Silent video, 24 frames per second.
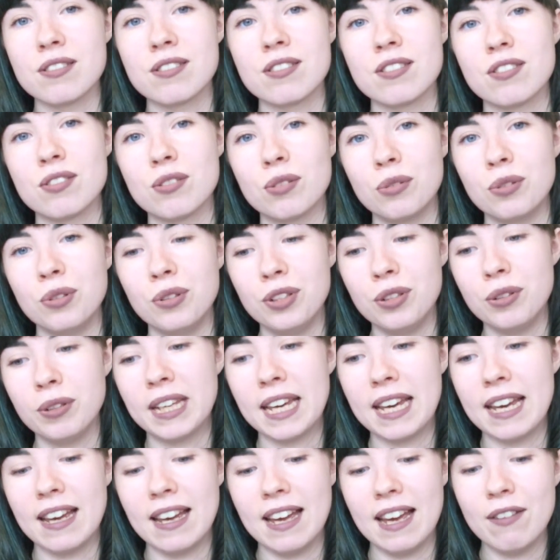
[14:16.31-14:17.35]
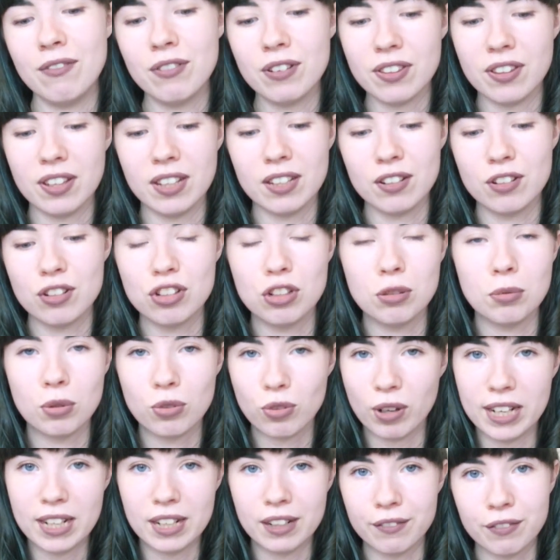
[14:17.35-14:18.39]
so you get everything to do with
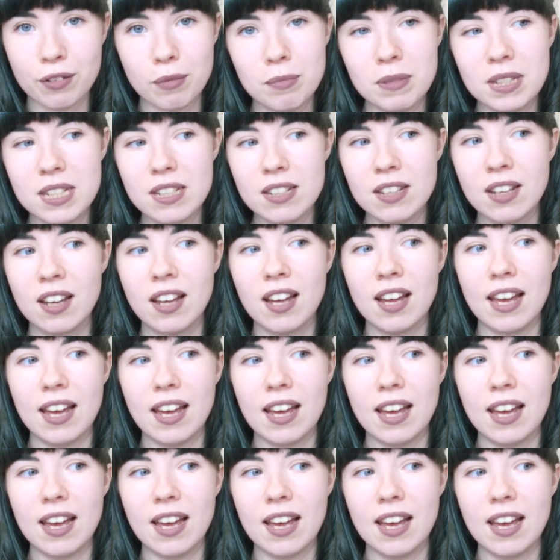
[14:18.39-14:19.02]
writing from me,